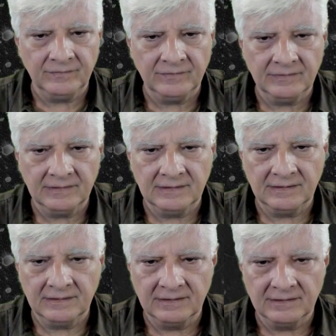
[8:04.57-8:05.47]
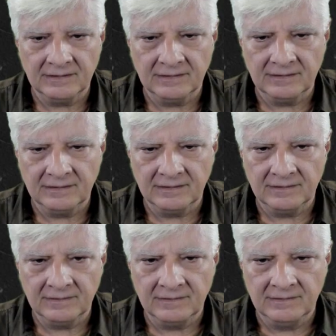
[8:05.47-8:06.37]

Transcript: (no one is talking)